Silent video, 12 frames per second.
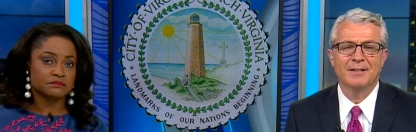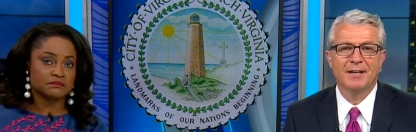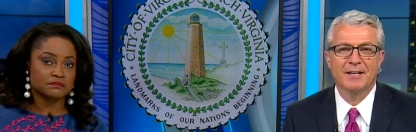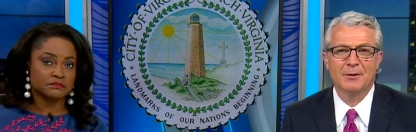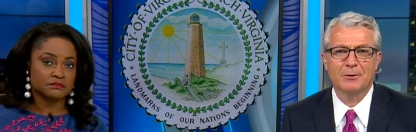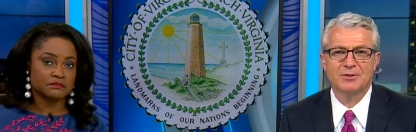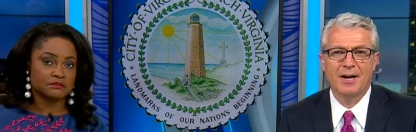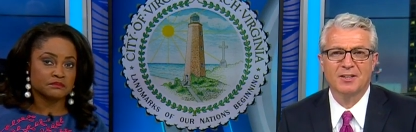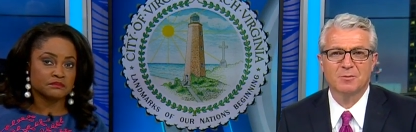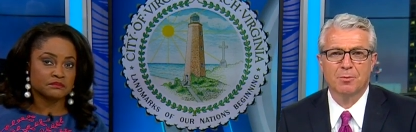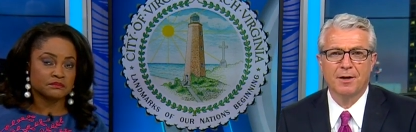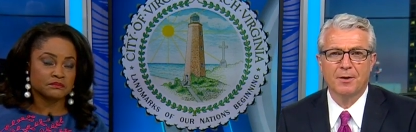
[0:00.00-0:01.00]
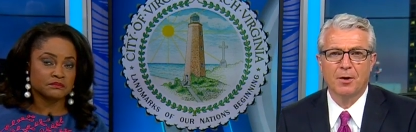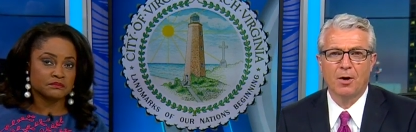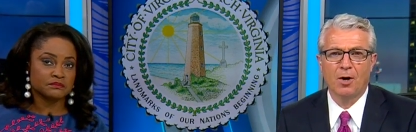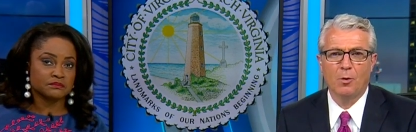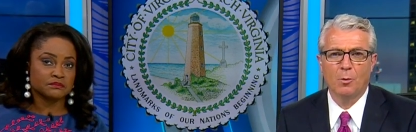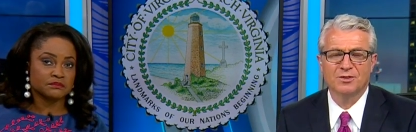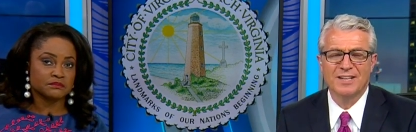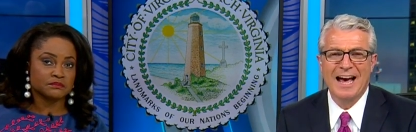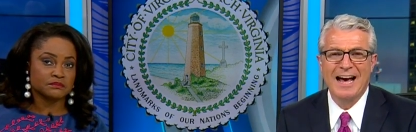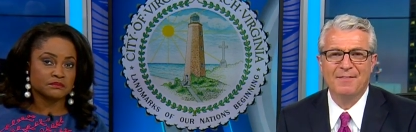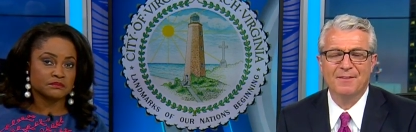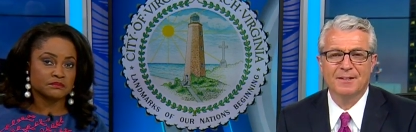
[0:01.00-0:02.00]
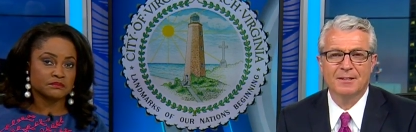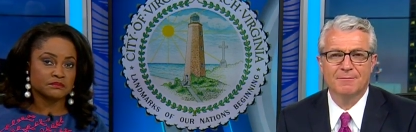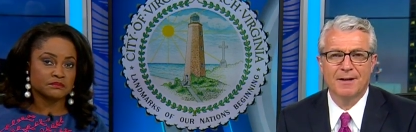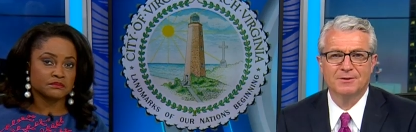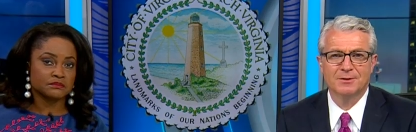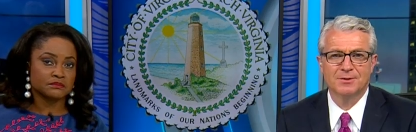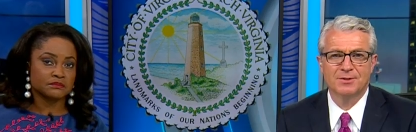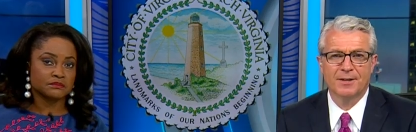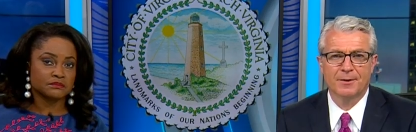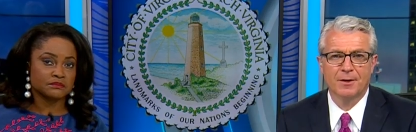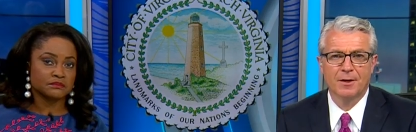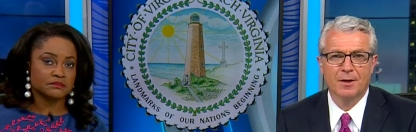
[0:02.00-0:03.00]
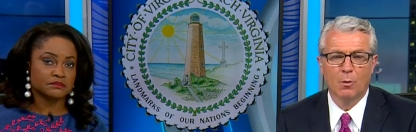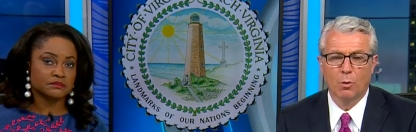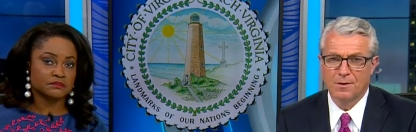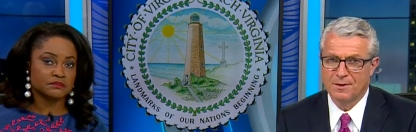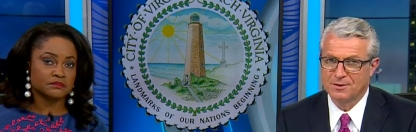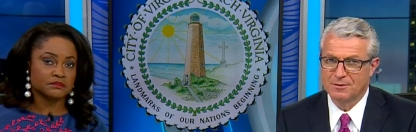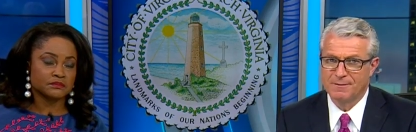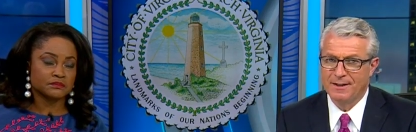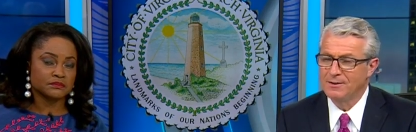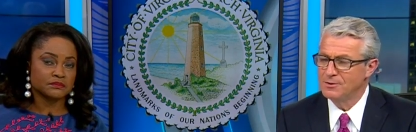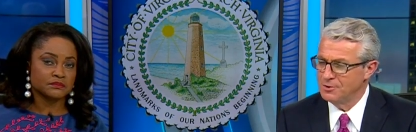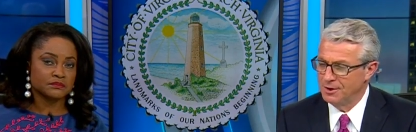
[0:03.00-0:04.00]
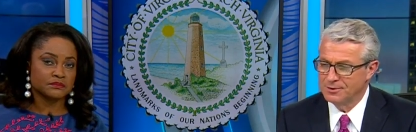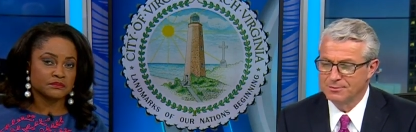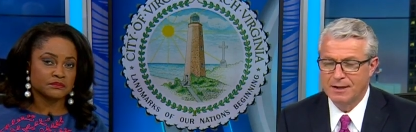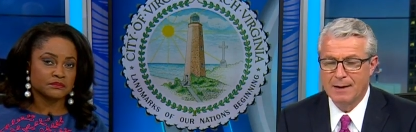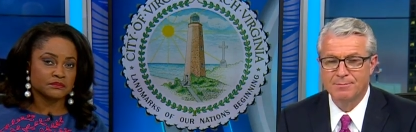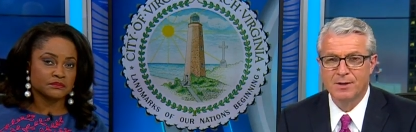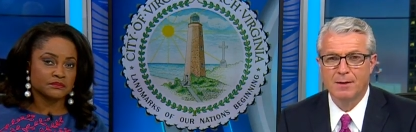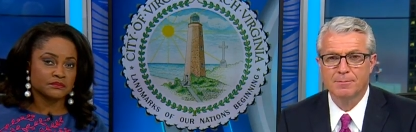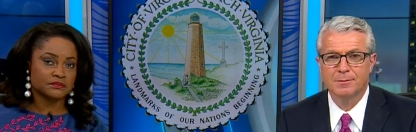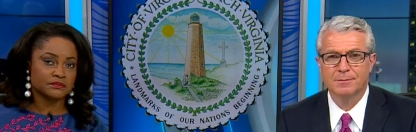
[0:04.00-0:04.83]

Speaker 1: 10 of your side's Brett Hall was at the convention center where this event just wrapped up.